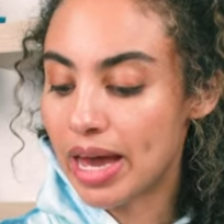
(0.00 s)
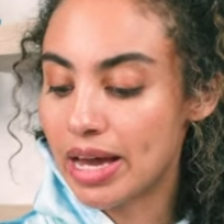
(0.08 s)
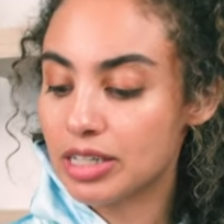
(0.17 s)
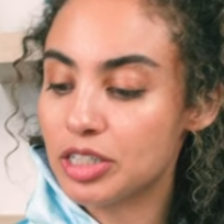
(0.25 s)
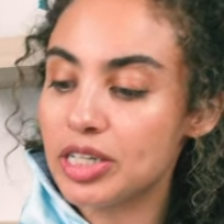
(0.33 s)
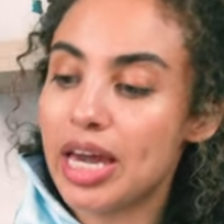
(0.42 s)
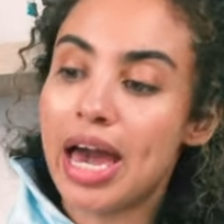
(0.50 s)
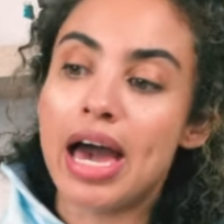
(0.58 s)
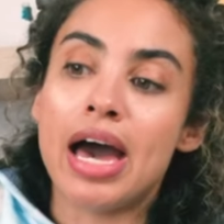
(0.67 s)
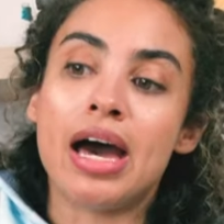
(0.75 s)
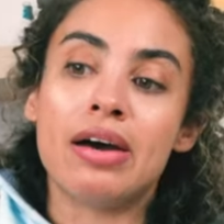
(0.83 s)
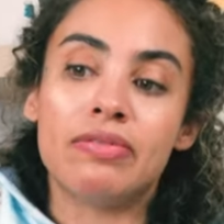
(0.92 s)
actually
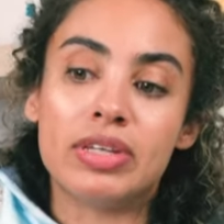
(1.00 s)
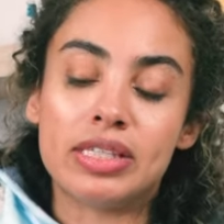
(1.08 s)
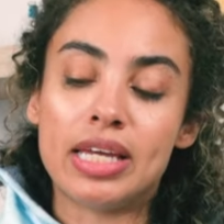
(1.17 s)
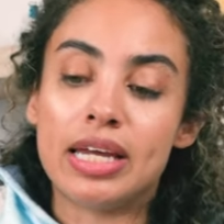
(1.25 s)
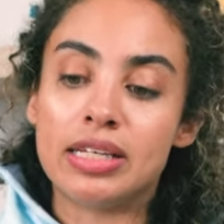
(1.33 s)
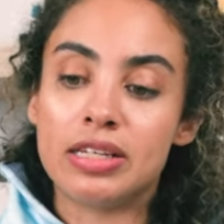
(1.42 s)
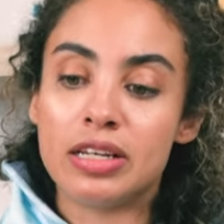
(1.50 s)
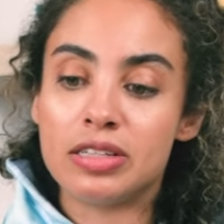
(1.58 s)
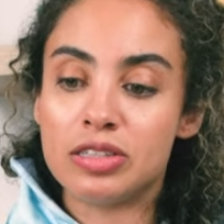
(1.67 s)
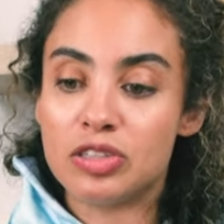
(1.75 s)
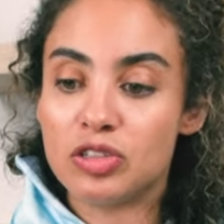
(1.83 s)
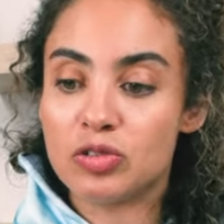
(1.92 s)
have this handy
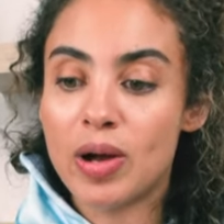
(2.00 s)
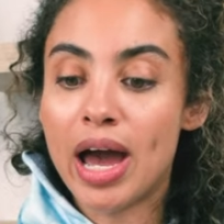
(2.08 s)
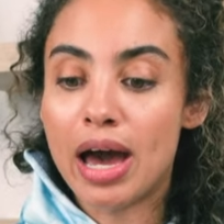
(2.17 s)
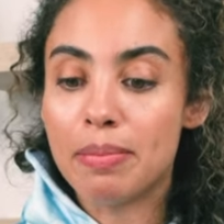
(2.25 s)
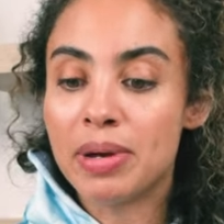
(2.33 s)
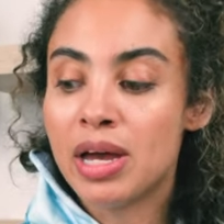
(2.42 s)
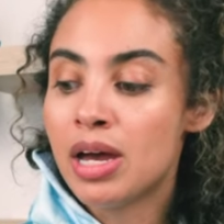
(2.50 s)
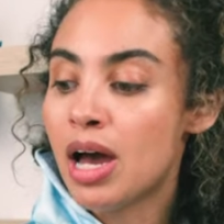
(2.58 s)
dandy strap.